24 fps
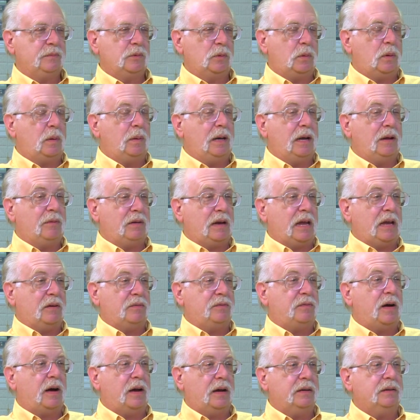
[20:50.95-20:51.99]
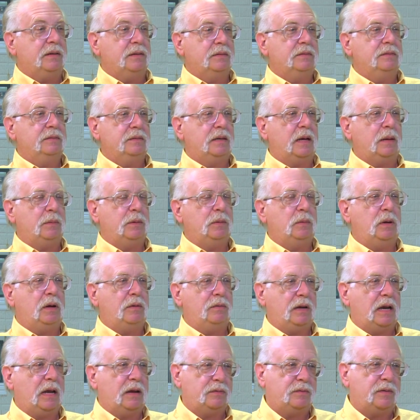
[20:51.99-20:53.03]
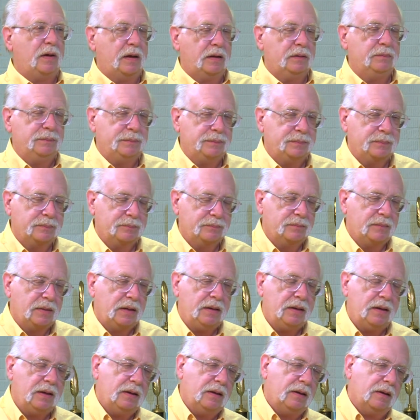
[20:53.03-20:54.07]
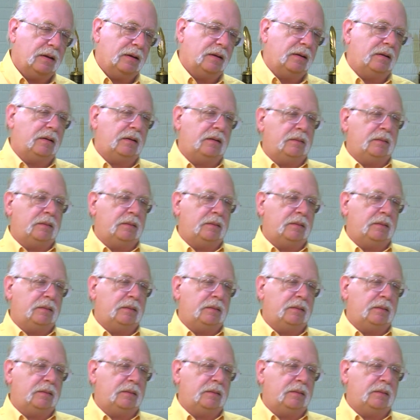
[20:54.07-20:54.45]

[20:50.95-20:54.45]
we'll have a lot of fun. I mean, we'll oh, have a oh, lot of fun. Without doubt, without doubt.